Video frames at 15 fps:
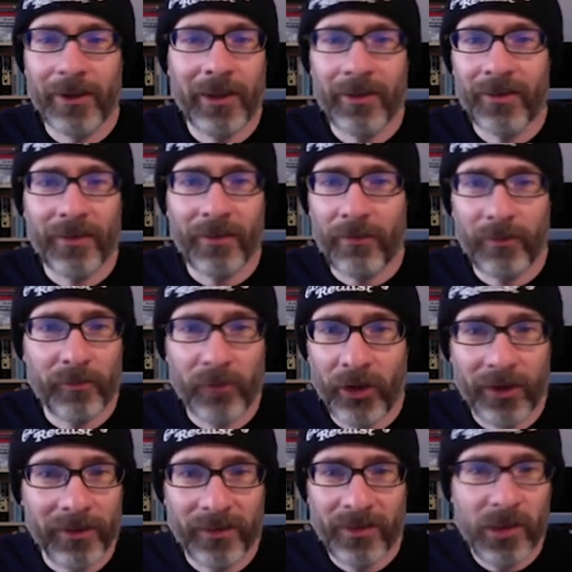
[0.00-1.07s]
Is
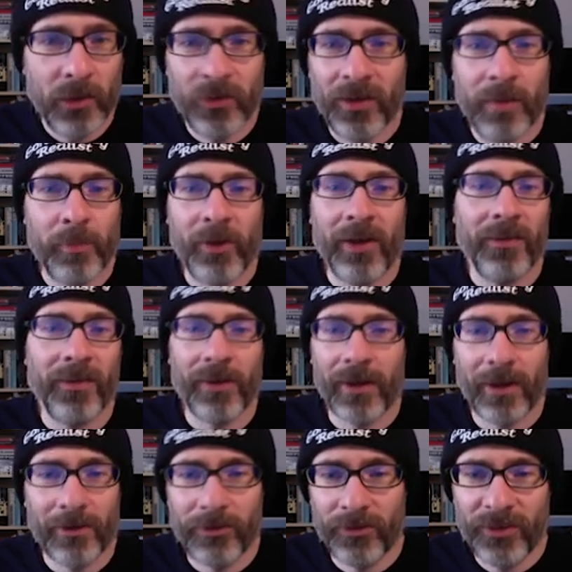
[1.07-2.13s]

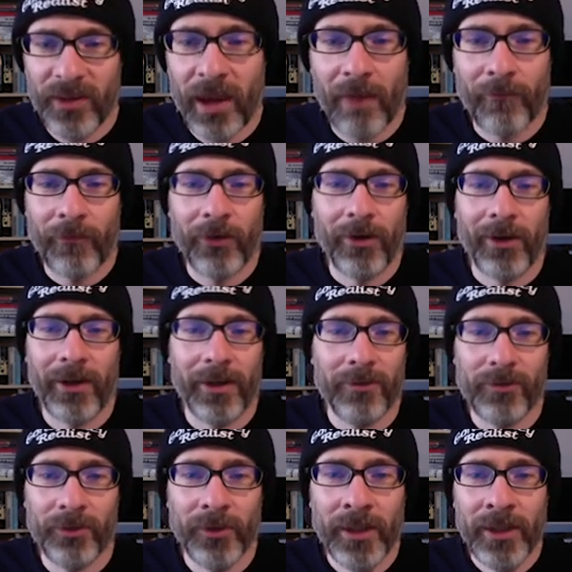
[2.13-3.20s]
ucpress.edu,
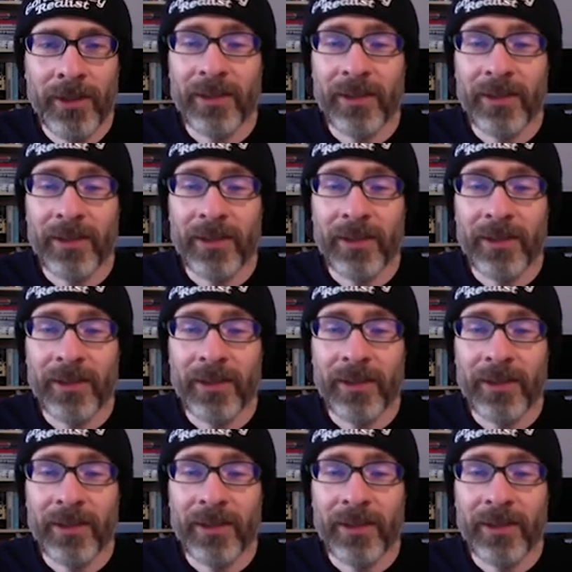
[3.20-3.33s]
stanford.edu.